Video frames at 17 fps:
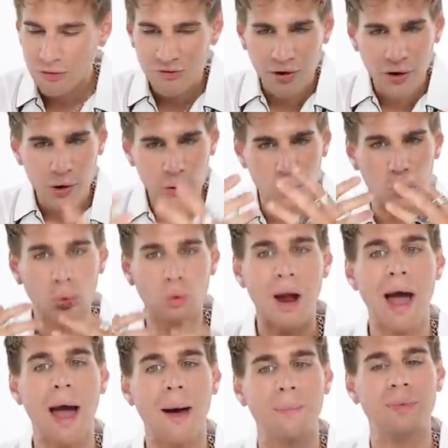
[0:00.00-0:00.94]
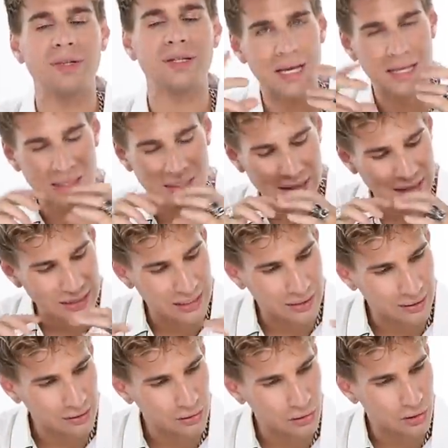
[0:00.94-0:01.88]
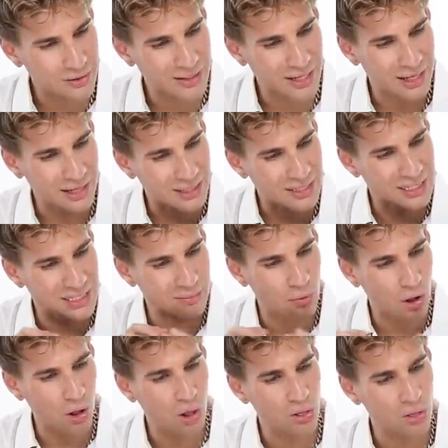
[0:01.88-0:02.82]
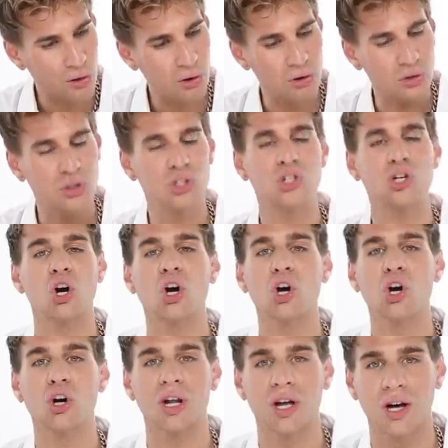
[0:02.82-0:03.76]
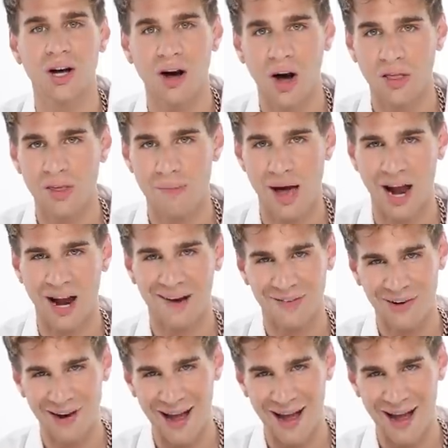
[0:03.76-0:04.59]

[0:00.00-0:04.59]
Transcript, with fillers: very wrapped, it still looks like a small little turd on the back of her